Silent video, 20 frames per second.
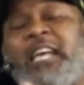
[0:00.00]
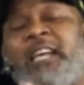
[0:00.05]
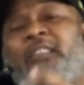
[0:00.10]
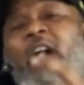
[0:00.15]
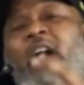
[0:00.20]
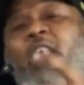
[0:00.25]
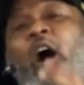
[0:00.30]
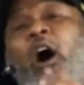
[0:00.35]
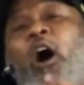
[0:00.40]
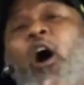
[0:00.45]

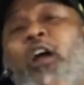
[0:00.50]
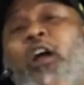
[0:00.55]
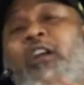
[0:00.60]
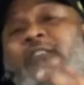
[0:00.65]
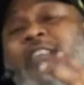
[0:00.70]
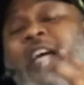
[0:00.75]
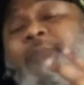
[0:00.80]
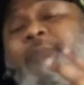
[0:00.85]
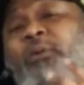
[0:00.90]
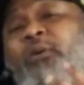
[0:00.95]
heart of
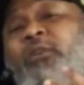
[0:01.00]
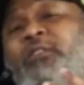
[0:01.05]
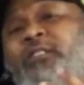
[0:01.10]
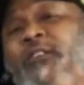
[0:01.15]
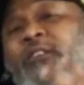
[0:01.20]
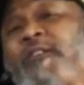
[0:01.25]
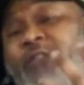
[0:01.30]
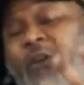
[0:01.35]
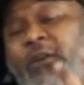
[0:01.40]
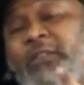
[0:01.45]
that
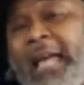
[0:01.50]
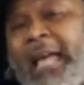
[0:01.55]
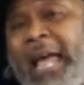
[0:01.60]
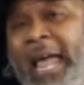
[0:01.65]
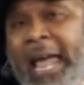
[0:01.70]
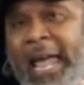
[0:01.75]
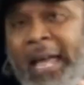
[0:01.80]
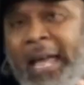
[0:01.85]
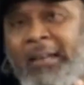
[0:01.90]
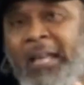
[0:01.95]
person
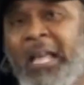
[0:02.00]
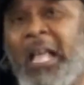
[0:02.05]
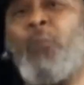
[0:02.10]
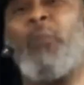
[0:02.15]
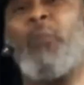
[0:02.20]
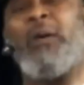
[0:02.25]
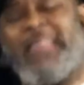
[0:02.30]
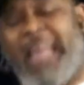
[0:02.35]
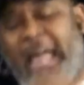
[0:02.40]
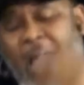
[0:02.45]
firsthand.
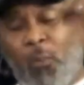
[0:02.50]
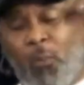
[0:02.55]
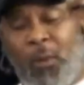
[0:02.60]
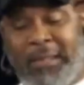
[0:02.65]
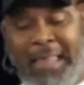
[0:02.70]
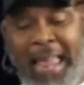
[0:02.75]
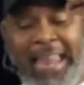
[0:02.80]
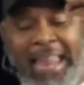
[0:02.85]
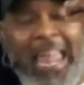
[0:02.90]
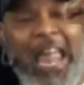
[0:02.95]
When
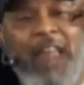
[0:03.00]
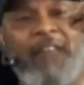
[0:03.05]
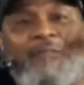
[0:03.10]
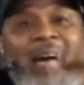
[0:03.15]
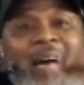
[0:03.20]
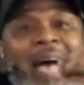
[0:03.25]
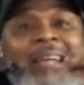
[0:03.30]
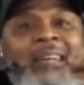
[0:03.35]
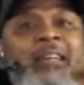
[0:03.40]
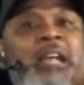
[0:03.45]
they can't
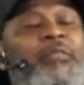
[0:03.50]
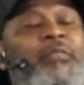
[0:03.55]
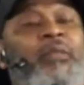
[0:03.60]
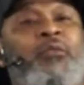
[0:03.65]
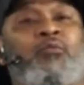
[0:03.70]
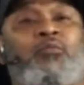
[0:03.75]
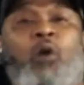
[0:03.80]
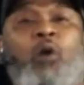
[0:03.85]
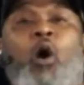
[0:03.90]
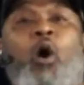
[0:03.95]
find
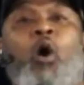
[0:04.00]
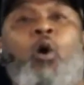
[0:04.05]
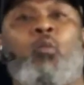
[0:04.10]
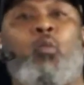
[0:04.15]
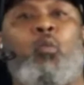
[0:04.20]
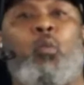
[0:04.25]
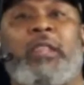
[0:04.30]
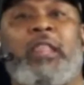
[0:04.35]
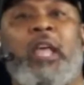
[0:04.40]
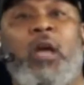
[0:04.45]
nothing wrong
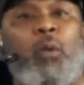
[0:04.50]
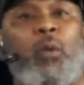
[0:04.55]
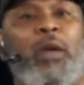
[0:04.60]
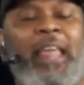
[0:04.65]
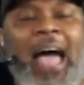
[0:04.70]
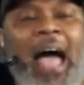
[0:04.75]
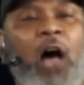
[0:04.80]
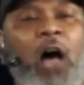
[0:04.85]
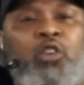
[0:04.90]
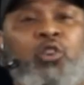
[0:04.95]
with
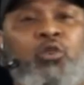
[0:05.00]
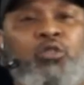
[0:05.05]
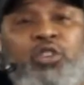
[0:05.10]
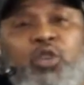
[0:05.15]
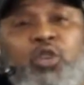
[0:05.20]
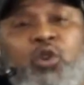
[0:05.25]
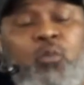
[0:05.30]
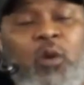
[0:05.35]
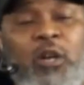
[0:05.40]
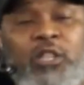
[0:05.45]
how you
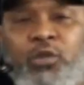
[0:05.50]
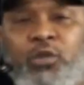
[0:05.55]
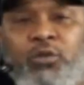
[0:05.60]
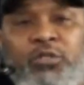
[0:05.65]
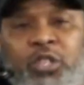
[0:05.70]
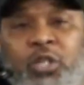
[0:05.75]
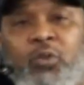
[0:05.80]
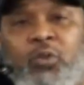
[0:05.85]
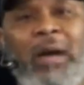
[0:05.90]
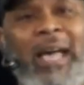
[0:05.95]
do what you
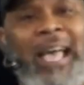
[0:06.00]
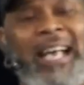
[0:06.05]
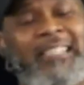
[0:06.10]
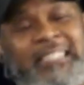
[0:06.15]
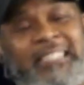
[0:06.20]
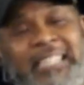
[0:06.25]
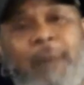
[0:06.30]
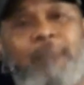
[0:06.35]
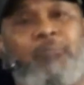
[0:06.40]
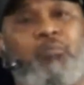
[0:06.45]
do
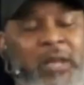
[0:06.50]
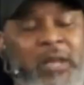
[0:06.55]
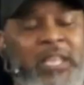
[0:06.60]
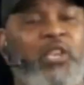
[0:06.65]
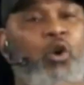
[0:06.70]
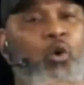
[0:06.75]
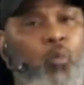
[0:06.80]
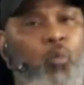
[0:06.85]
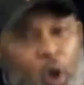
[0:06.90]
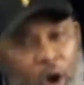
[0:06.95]
except when
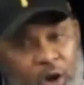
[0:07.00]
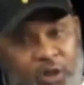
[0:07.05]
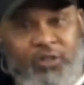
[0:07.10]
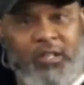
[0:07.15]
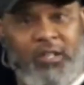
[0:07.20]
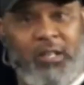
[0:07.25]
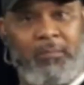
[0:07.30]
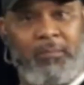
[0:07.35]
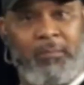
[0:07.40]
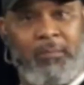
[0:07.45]
you
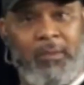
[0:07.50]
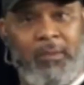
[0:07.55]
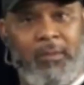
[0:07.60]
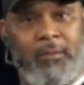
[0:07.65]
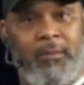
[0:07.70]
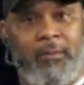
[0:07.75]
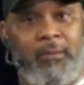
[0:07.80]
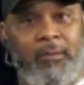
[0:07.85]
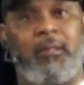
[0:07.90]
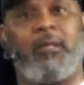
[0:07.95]
worship,
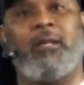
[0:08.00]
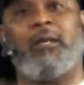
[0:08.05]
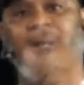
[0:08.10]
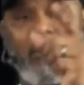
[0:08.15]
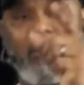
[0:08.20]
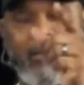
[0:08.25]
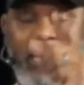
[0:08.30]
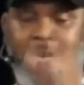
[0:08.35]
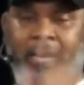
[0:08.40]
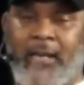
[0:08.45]

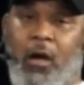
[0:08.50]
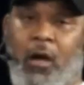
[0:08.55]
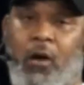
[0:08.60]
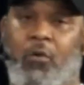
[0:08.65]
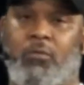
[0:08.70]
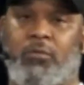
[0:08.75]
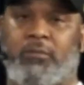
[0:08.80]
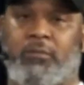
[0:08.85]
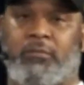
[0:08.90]
take note.